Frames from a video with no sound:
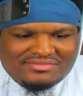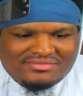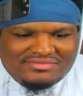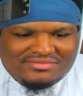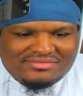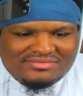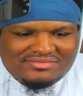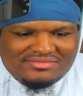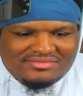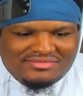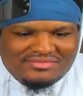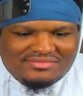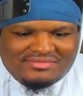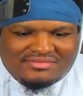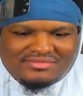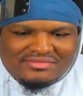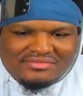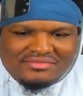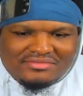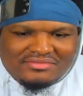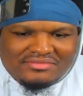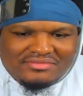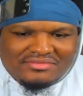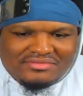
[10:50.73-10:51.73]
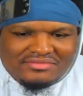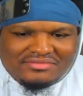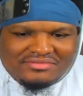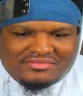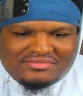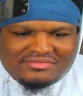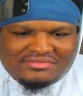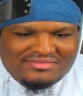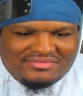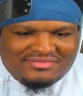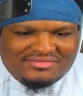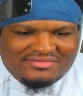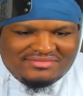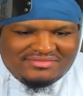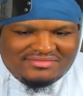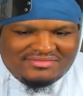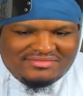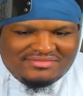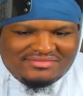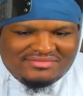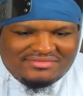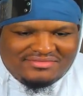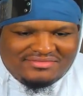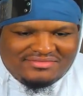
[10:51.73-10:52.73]

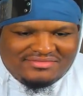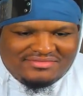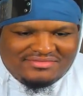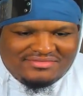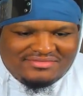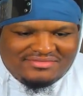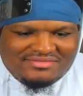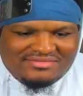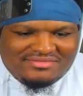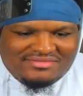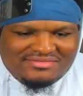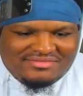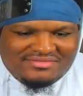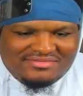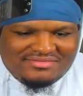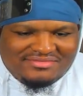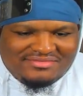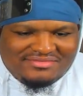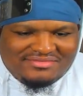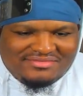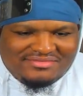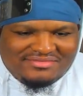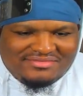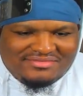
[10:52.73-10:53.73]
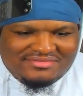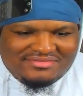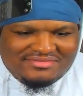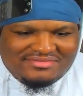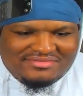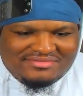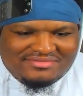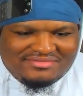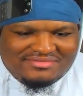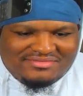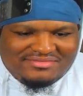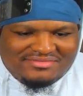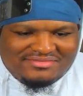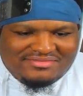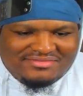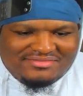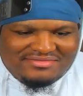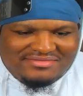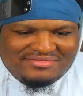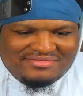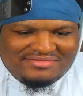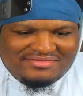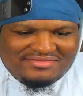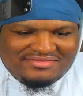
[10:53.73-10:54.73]

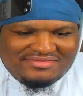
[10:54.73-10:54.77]
No words are spoken by the person on screen.